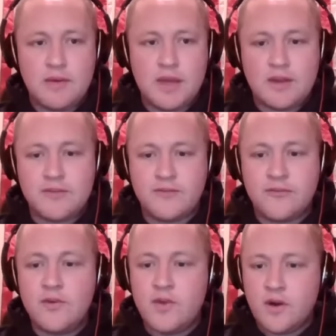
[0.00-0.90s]
to get a
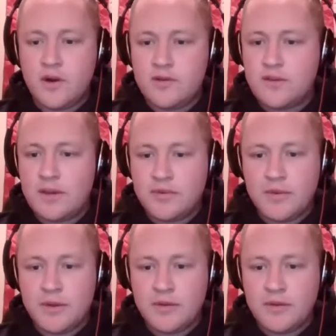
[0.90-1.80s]
few yards up the
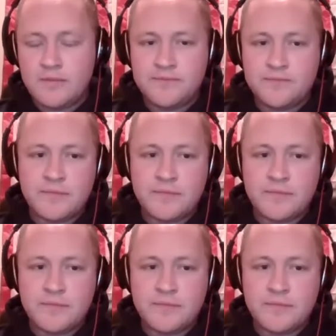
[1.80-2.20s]
middle,